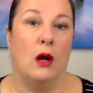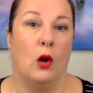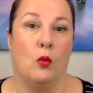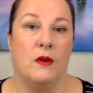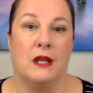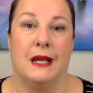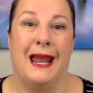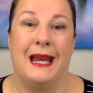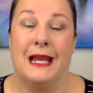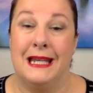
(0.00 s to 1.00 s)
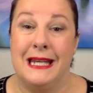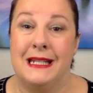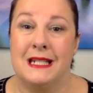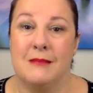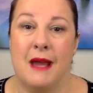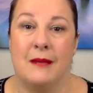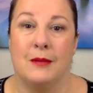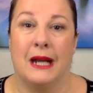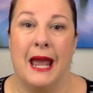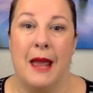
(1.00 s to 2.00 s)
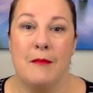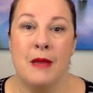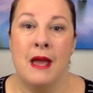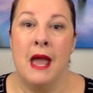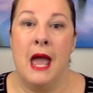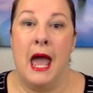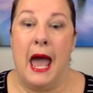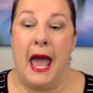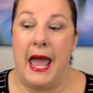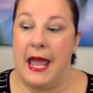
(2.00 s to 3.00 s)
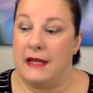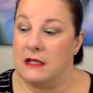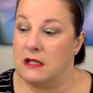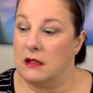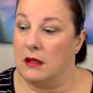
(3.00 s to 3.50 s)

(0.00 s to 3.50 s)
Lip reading: along with a link to Madam Glam. And